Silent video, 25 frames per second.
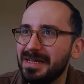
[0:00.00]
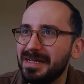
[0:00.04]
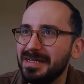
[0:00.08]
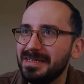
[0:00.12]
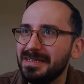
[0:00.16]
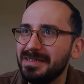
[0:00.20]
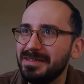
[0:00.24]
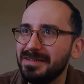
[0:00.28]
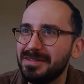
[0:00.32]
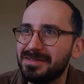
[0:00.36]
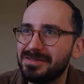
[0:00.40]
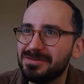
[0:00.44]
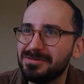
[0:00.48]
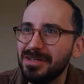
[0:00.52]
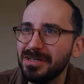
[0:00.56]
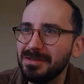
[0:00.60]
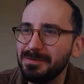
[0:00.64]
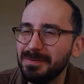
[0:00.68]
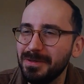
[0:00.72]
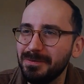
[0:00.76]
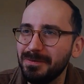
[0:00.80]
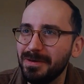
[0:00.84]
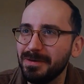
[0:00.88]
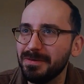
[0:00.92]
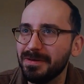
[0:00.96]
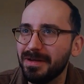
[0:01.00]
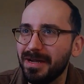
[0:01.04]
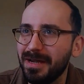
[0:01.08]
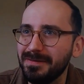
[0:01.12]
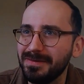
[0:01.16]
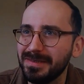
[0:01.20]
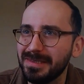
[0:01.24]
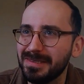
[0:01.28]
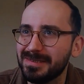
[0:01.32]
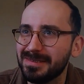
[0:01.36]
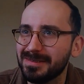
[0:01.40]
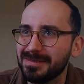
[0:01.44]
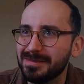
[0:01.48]
It struck me while we were
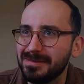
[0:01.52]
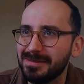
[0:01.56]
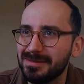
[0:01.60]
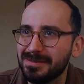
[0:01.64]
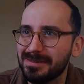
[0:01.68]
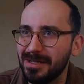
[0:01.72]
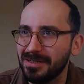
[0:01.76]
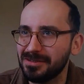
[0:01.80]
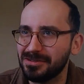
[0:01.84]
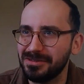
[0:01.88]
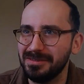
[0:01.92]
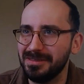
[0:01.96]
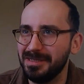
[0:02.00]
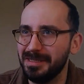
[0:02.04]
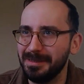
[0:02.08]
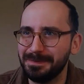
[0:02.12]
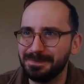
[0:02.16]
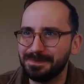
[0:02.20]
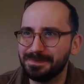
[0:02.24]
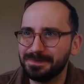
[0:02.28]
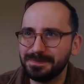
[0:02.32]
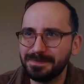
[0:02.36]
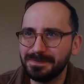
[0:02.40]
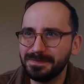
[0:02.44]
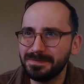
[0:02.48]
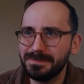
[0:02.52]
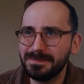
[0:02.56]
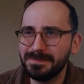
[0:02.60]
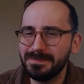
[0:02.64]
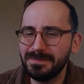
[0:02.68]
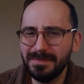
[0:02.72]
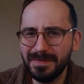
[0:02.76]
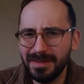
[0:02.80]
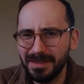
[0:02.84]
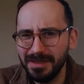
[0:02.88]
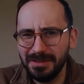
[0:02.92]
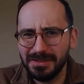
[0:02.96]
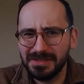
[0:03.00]
having this discussion that
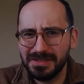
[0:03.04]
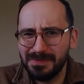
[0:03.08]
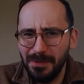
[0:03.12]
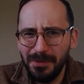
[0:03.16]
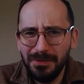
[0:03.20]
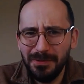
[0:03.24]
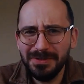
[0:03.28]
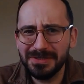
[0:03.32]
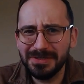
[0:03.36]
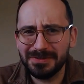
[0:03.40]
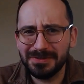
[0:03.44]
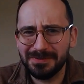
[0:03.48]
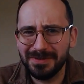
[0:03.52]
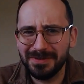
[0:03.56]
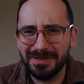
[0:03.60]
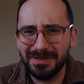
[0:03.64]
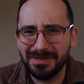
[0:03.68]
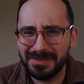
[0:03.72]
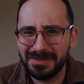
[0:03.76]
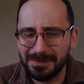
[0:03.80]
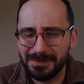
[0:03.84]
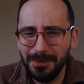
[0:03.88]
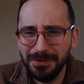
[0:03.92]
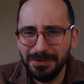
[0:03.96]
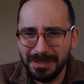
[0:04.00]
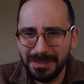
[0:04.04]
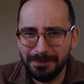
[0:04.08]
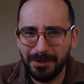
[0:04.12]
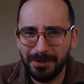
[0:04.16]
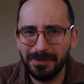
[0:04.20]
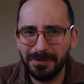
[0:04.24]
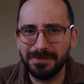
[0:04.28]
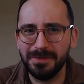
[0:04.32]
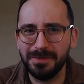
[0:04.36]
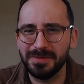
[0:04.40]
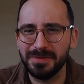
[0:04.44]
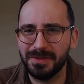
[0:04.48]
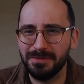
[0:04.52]
smoky
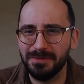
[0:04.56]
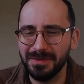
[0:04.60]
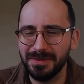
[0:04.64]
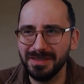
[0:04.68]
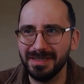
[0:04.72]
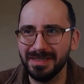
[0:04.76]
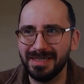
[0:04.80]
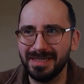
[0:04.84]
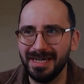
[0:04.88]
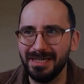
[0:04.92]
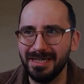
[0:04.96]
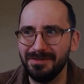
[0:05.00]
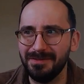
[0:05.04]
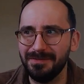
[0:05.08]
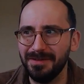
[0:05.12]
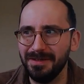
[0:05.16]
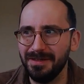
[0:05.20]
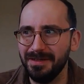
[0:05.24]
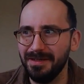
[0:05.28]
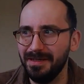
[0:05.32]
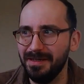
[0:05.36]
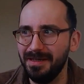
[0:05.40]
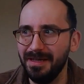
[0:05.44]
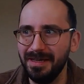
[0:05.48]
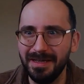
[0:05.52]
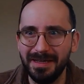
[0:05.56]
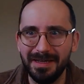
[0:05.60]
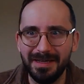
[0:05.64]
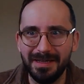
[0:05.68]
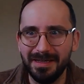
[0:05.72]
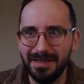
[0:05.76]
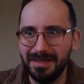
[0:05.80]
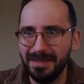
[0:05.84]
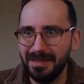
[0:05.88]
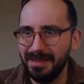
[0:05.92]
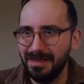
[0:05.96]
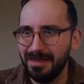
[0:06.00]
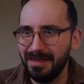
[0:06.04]
perfumes are really kind of an
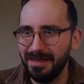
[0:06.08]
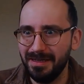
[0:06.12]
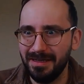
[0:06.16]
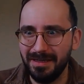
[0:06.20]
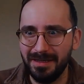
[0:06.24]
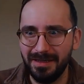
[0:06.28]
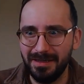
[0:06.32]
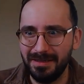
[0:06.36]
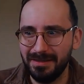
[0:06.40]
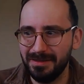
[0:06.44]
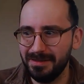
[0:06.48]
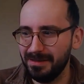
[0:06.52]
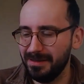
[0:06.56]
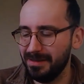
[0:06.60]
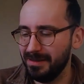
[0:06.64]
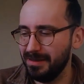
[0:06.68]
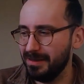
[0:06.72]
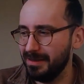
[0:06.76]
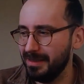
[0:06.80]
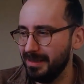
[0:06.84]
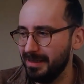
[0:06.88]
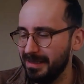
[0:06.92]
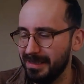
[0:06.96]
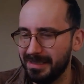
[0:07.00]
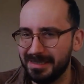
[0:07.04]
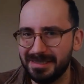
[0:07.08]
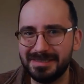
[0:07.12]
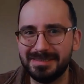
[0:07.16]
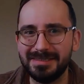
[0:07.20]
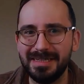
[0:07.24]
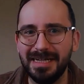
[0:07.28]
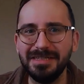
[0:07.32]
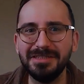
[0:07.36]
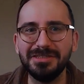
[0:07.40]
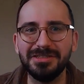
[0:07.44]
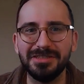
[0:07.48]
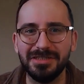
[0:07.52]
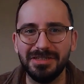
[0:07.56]

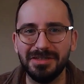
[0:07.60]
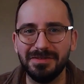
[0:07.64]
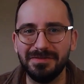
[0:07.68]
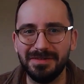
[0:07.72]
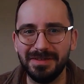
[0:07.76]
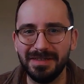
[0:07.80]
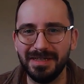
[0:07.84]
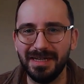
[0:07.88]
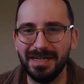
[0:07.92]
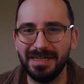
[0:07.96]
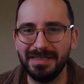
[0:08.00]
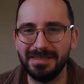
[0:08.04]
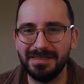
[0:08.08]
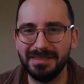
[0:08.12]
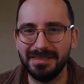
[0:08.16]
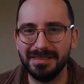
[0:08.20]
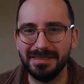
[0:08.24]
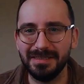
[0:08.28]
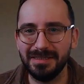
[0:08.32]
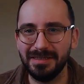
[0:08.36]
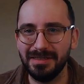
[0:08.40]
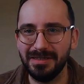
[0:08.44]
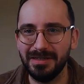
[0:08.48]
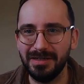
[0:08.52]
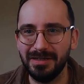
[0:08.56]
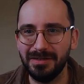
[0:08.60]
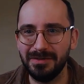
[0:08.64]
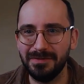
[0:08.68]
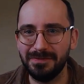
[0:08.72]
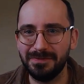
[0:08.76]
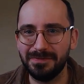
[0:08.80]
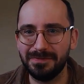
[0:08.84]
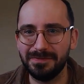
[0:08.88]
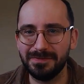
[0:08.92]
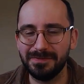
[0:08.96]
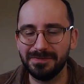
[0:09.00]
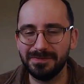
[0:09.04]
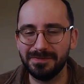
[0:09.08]
extension of the idea of